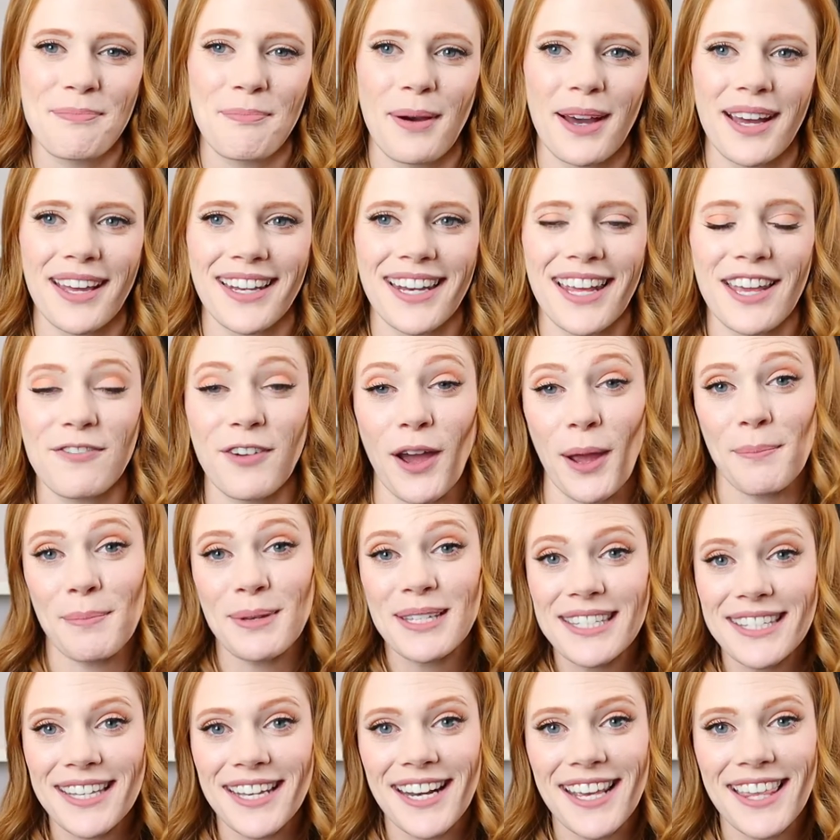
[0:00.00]
But if I
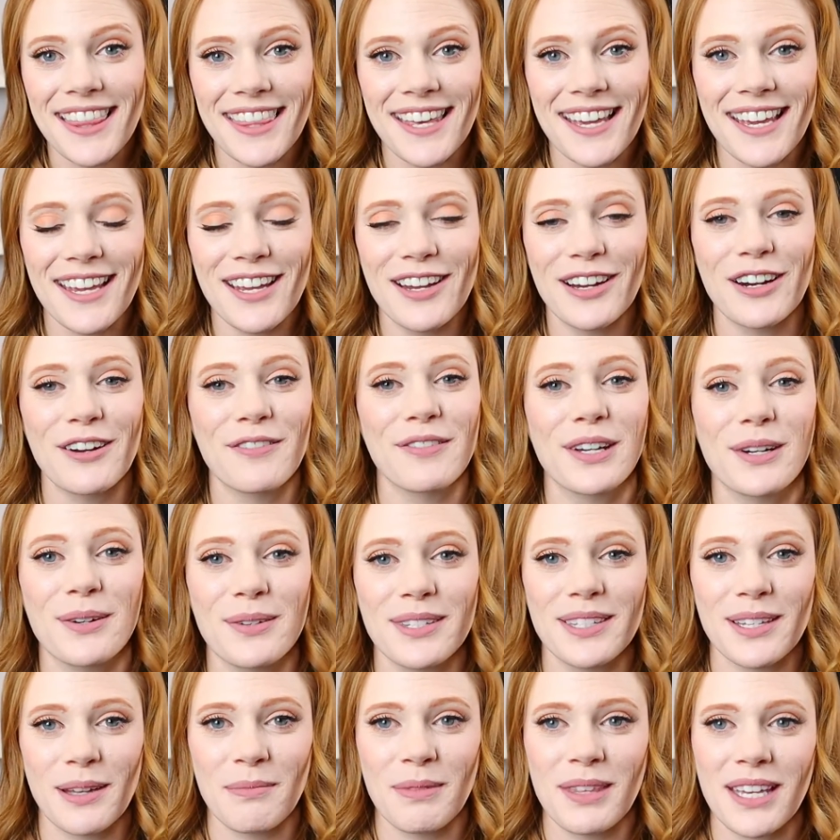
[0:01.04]
missed anything or if there
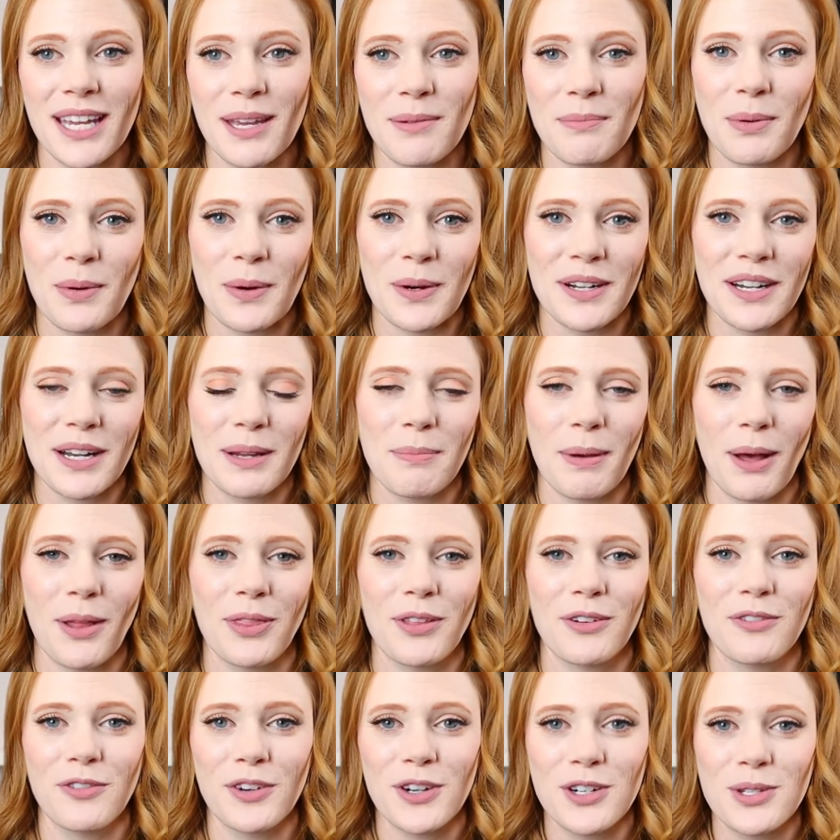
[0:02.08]
was something important
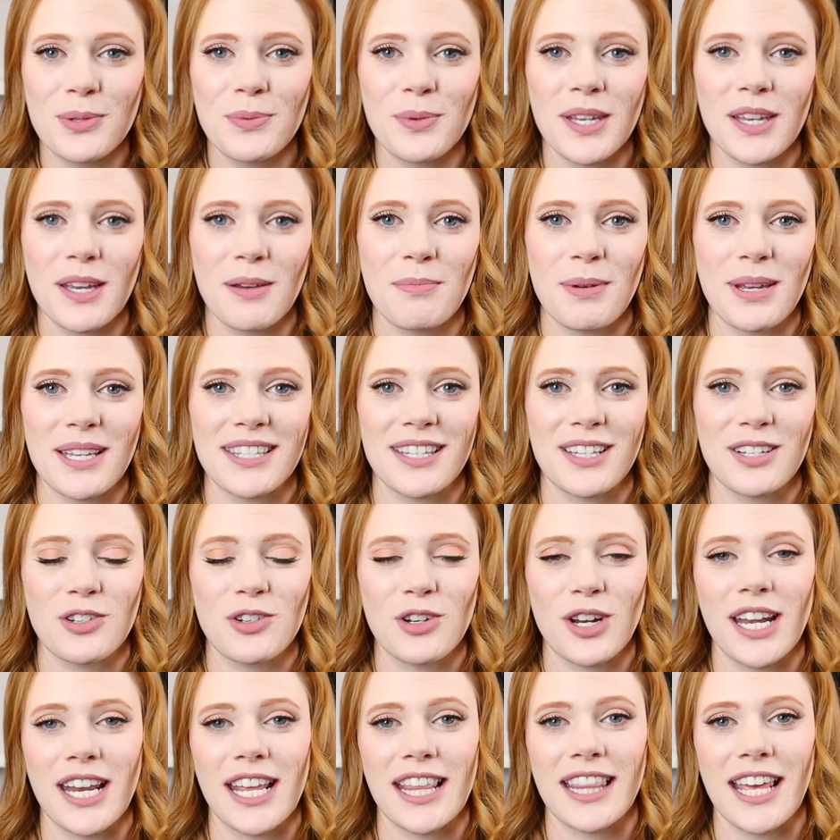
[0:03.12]
about the first week of basic
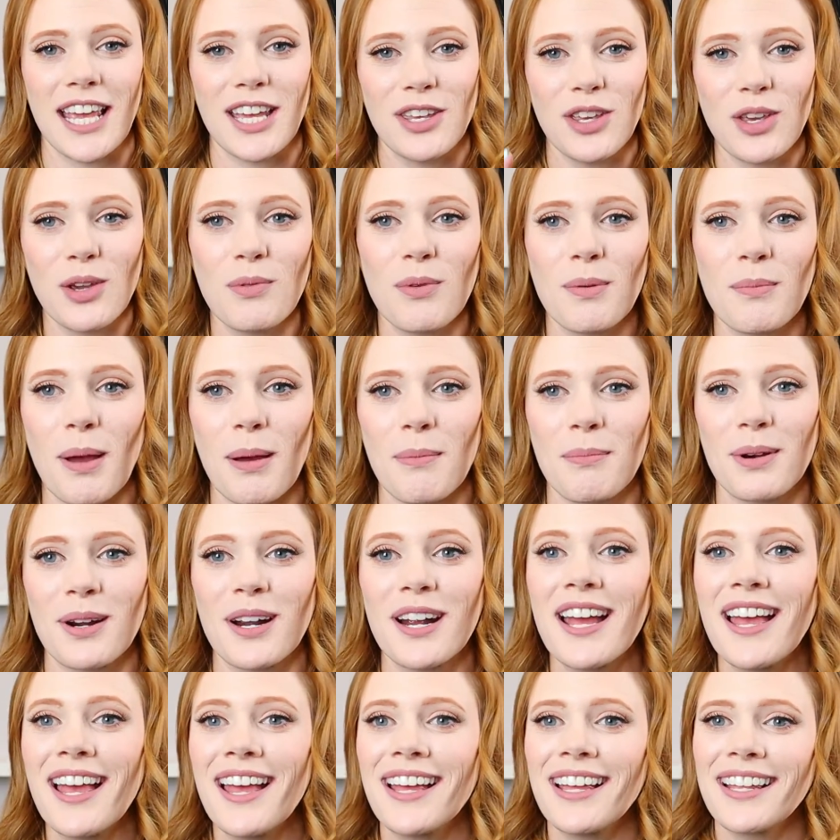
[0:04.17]
training that you
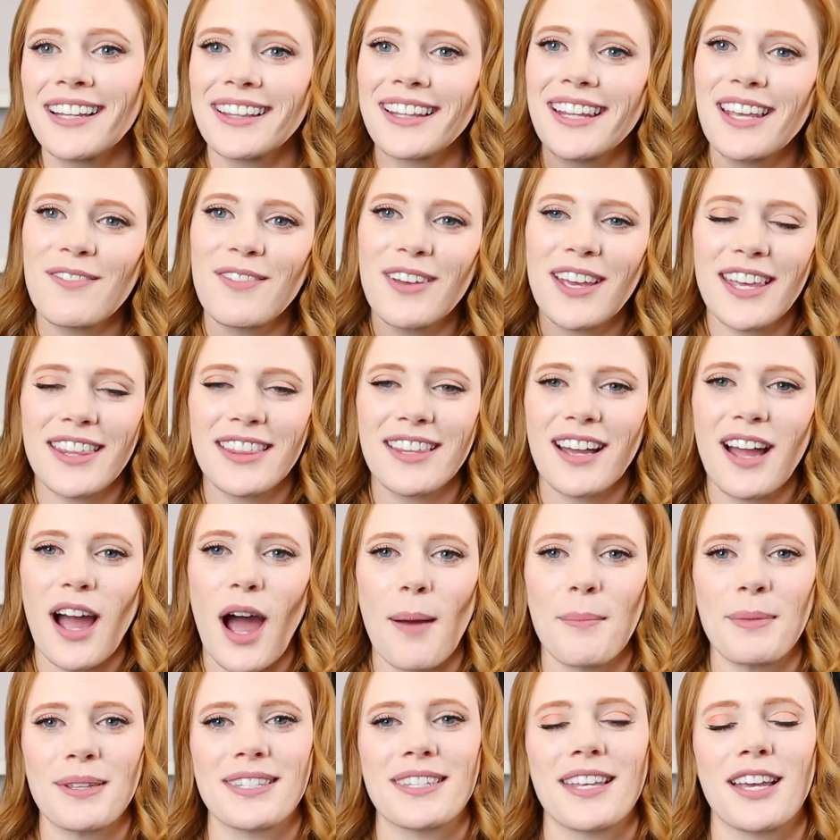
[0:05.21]
remember, leave it in the
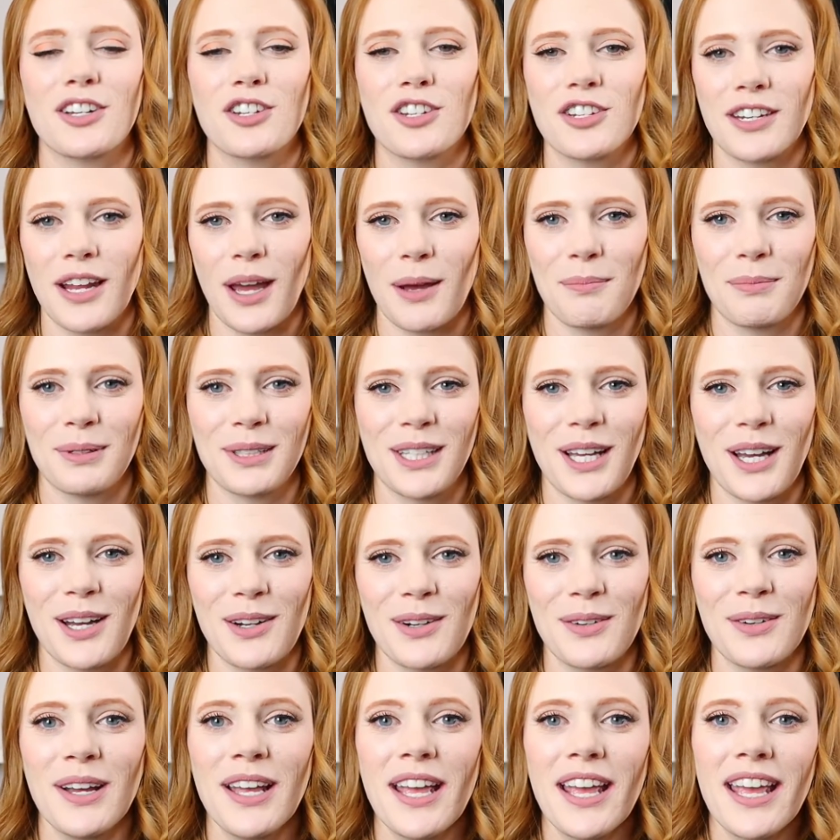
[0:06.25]
comment section down
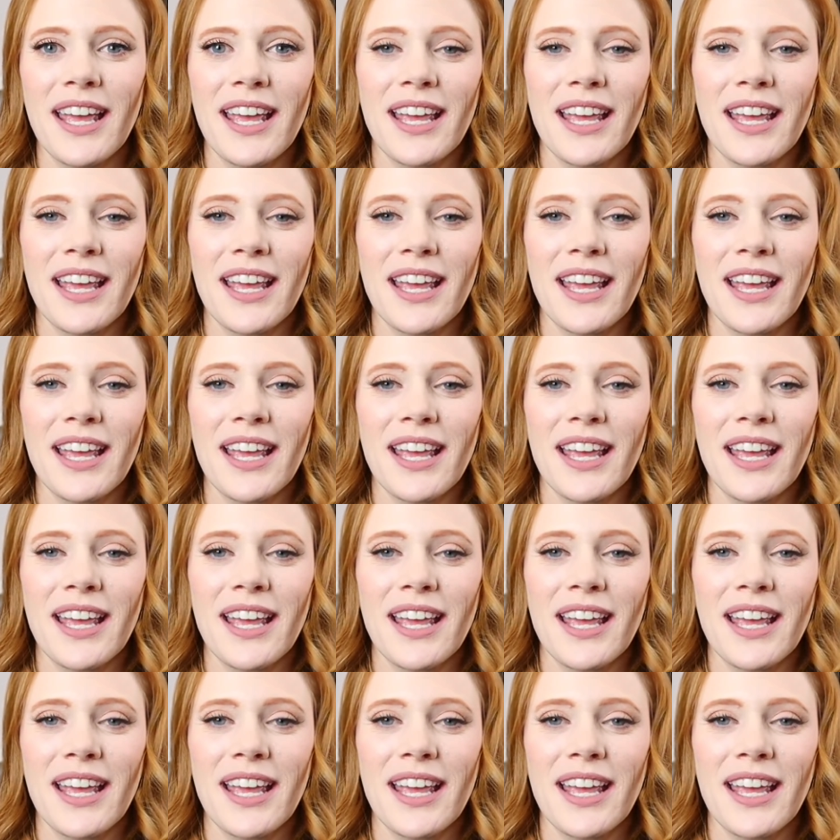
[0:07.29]
below.